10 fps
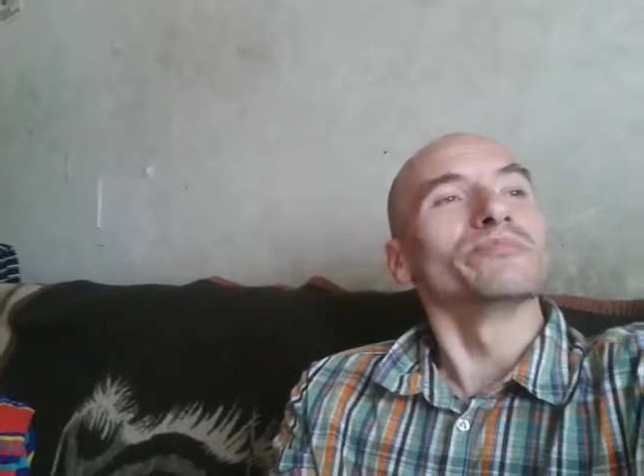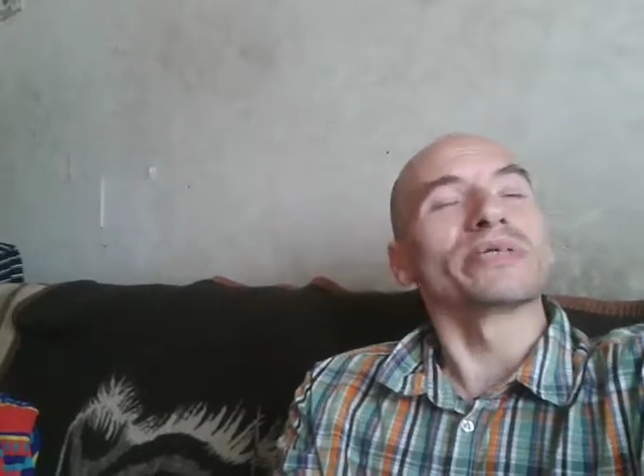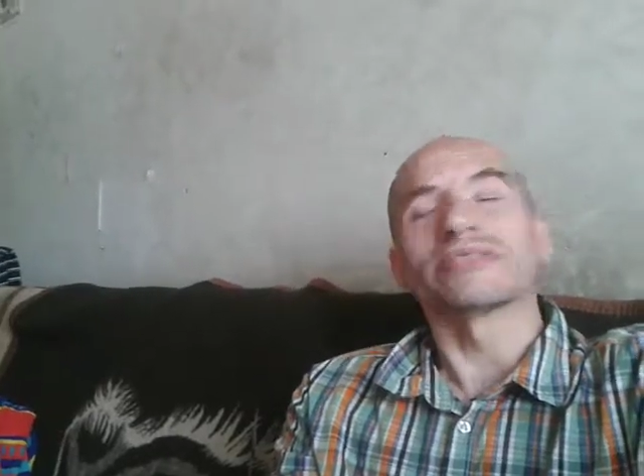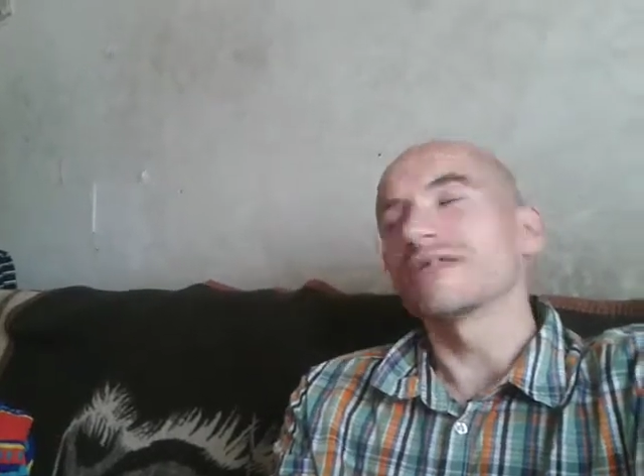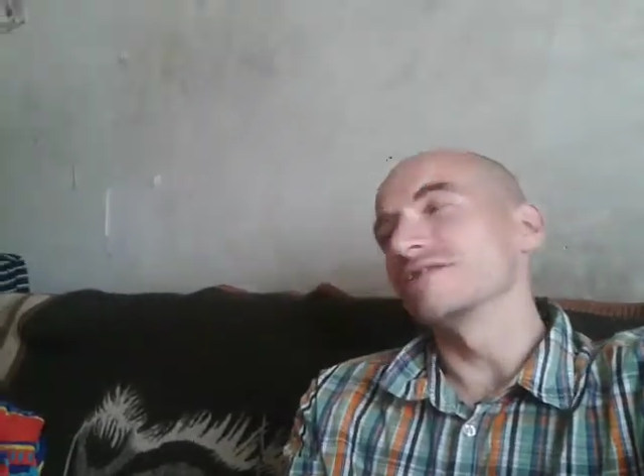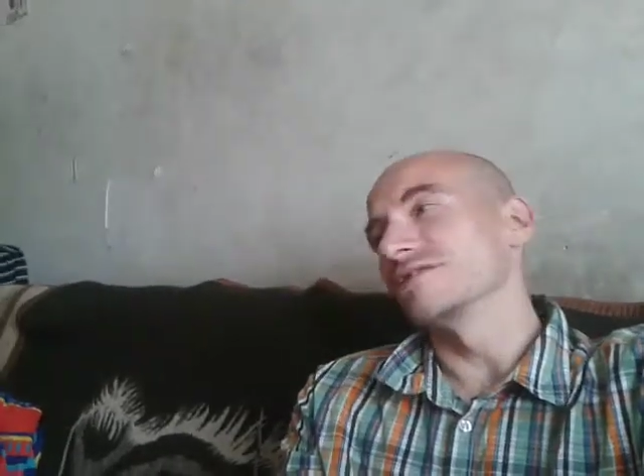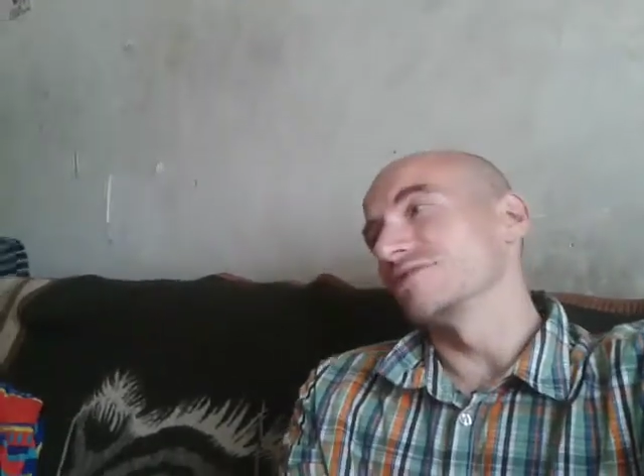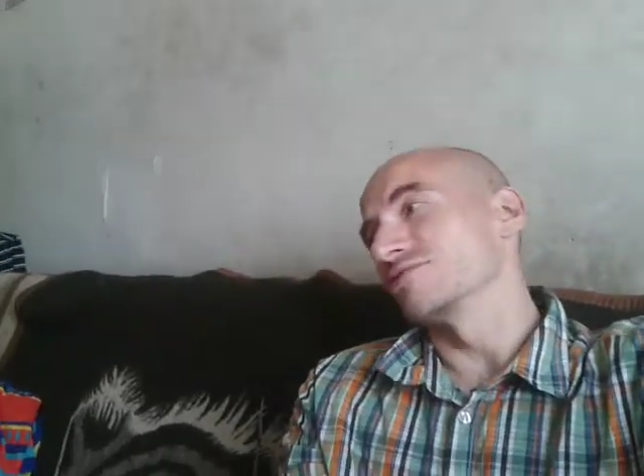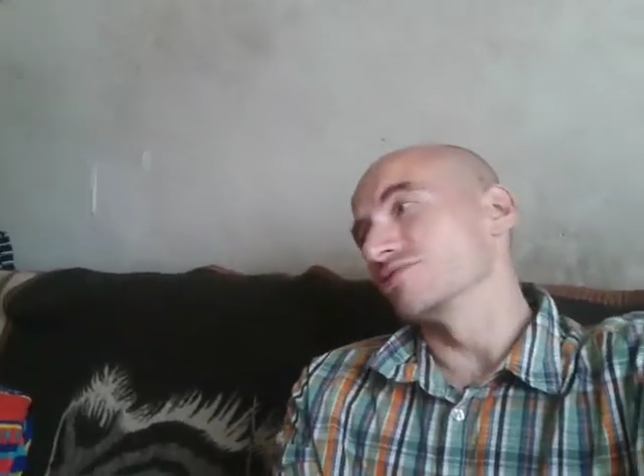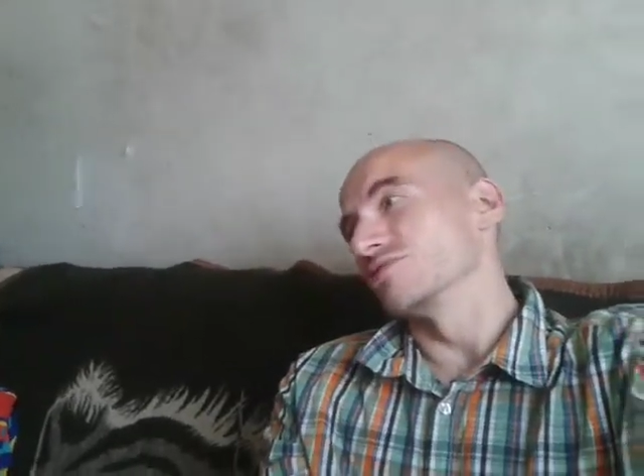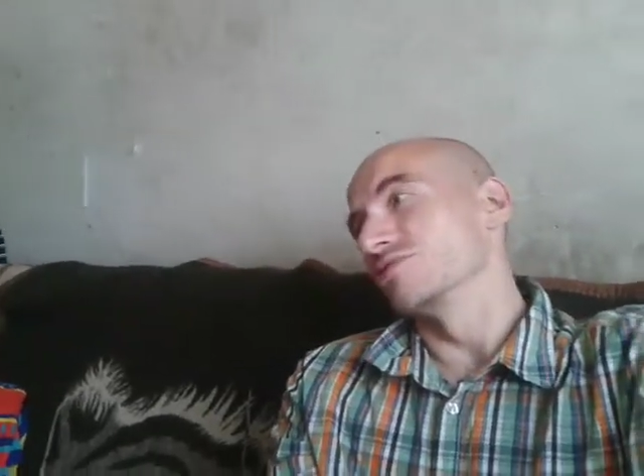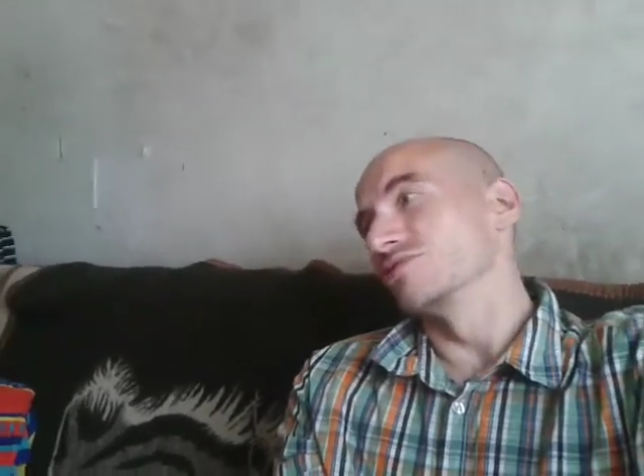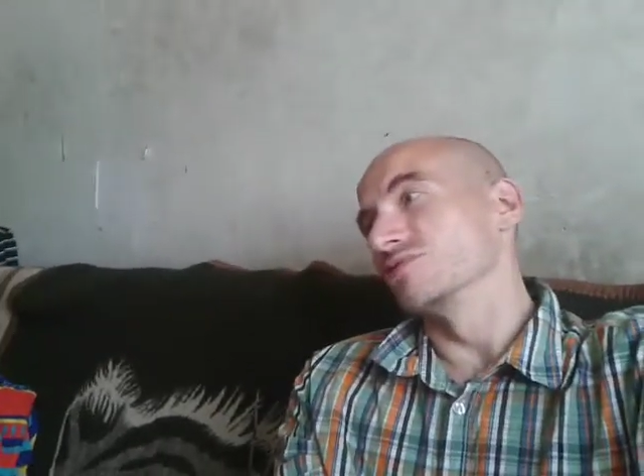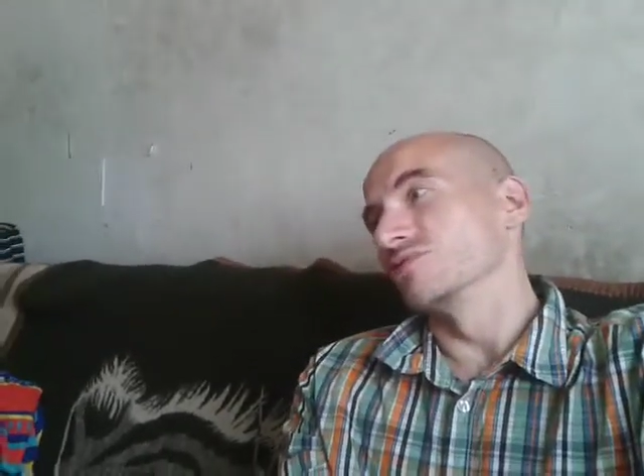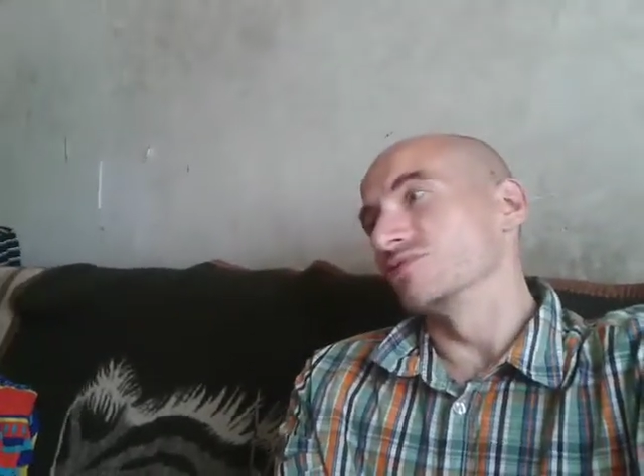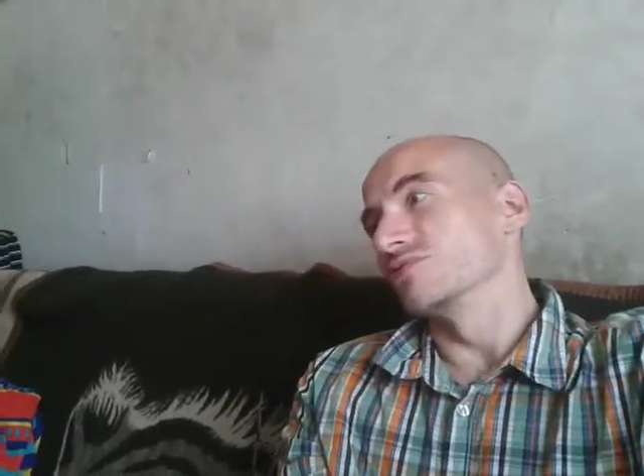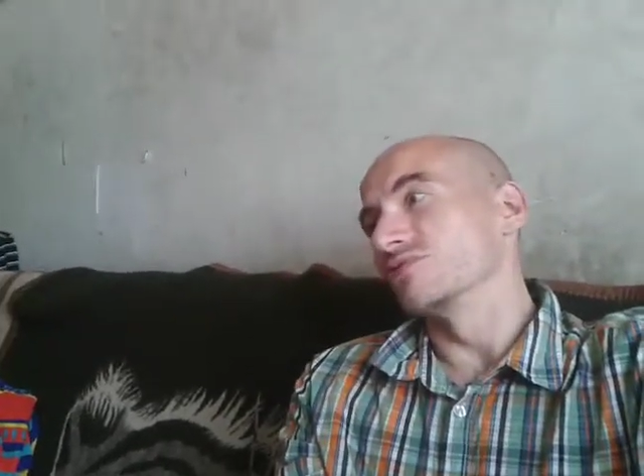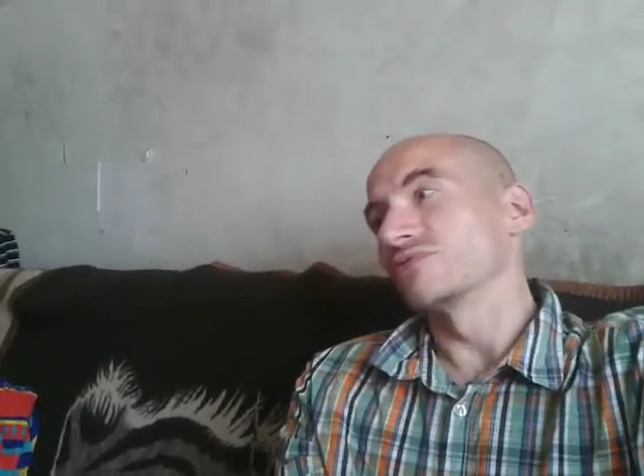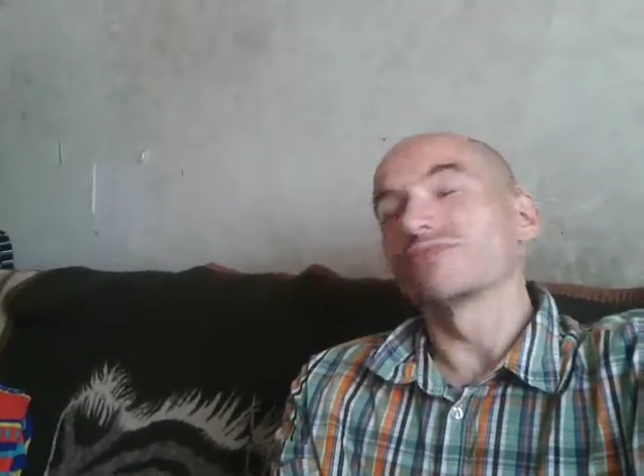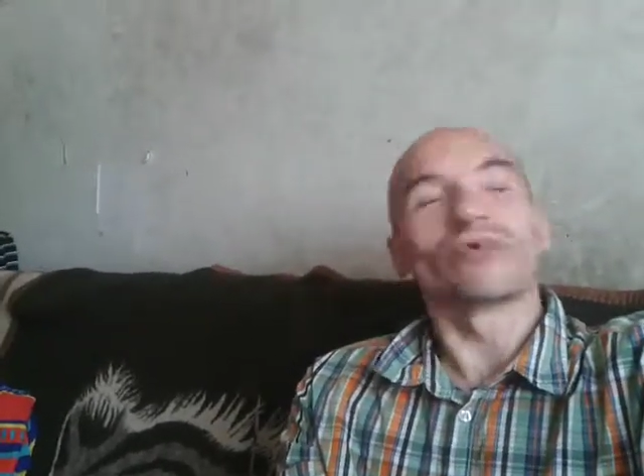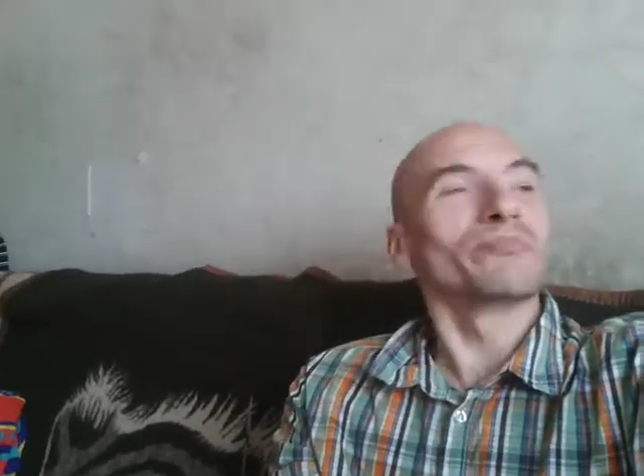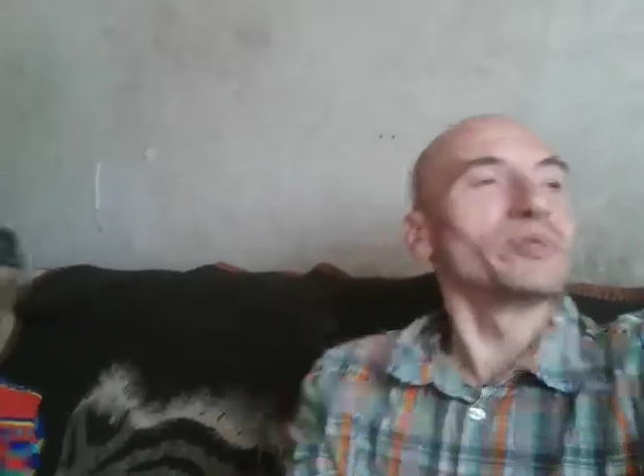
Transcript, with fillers: pretending to uh,